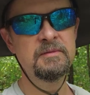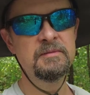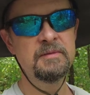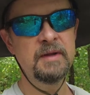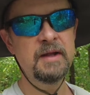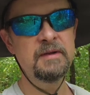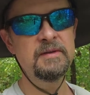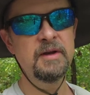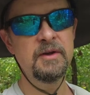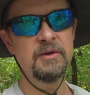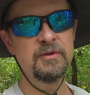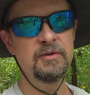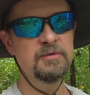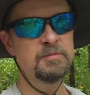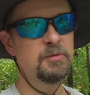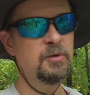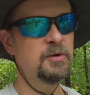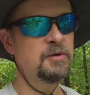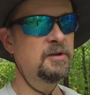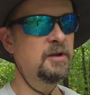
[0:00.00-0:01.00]
That's how you
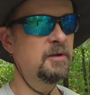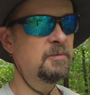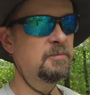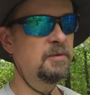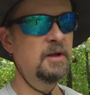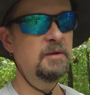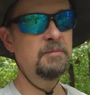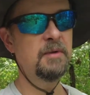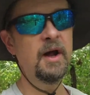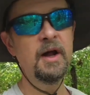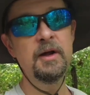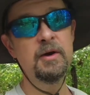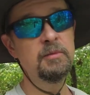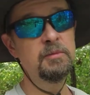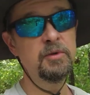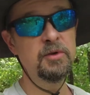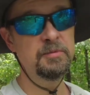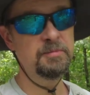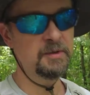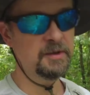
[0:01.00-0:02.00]
exploit them, in my
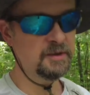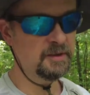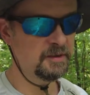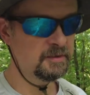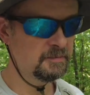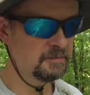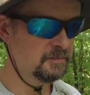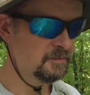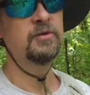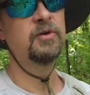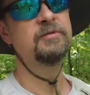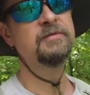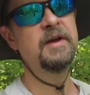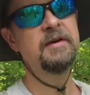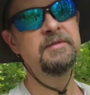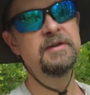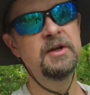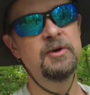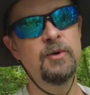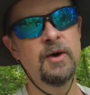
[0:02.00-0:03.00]
humble opinion. So if you
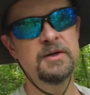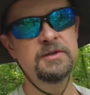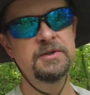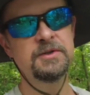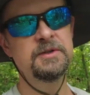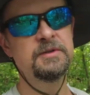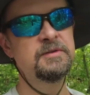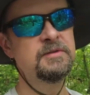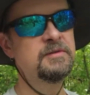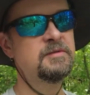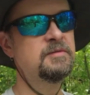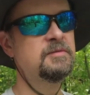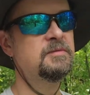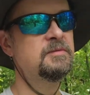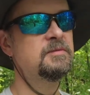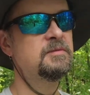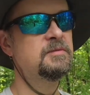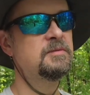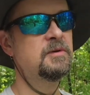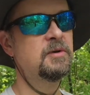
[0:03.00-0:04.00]
have any questions
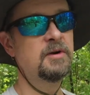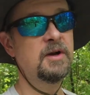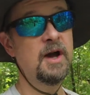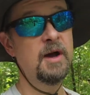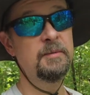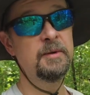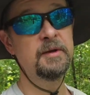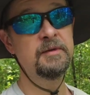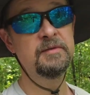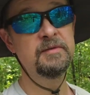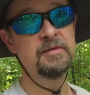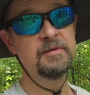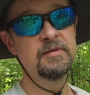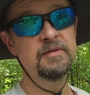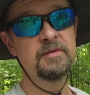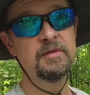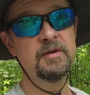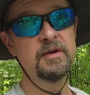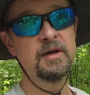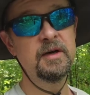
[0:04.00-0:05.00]
or
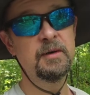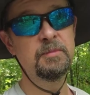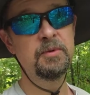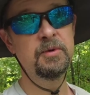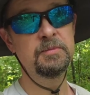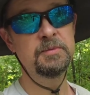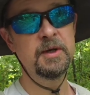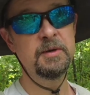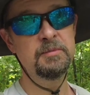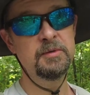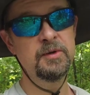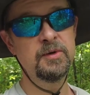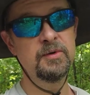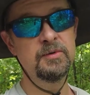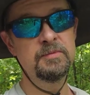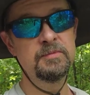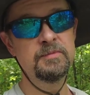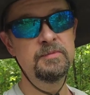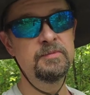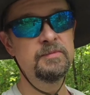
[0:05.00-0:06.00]
comments, put them down below.